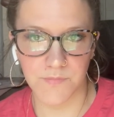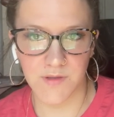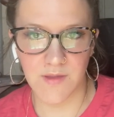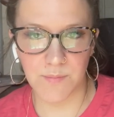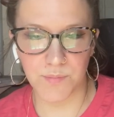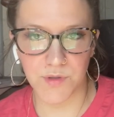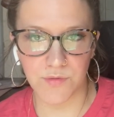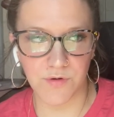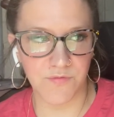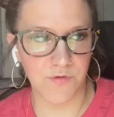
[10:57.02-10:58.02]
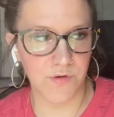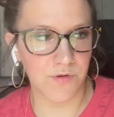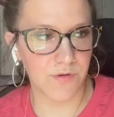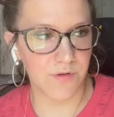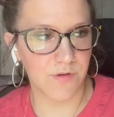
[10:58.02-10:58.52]
Isn't that
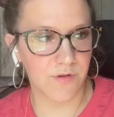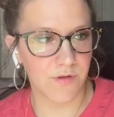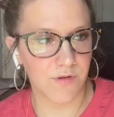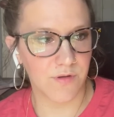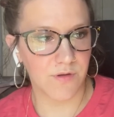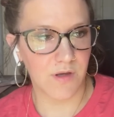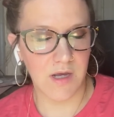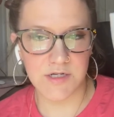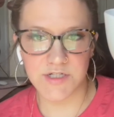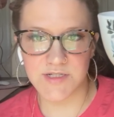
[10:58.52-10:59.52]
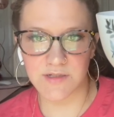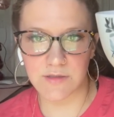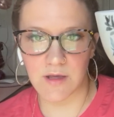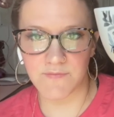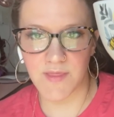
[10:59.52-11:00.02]
beautiful? I just
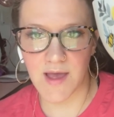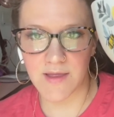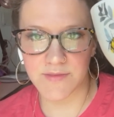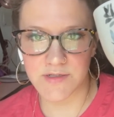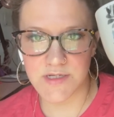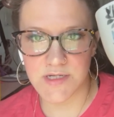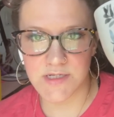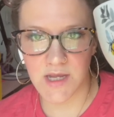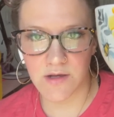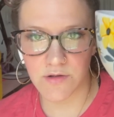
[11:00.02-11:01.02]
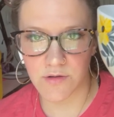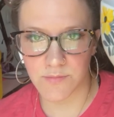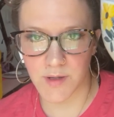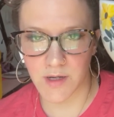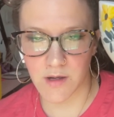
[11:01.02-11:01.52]
love that. The detail, oh
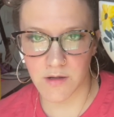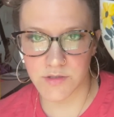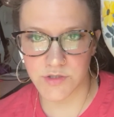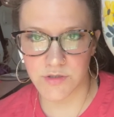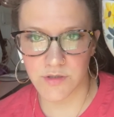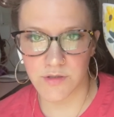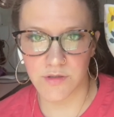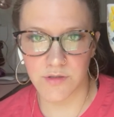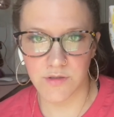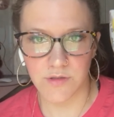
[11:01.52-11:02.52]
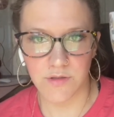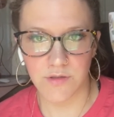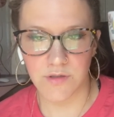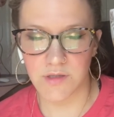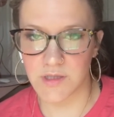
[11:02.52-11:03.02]
my gosh.
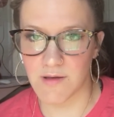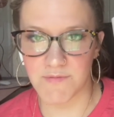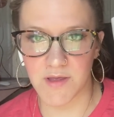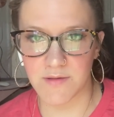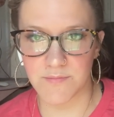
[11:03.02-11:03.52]
Love it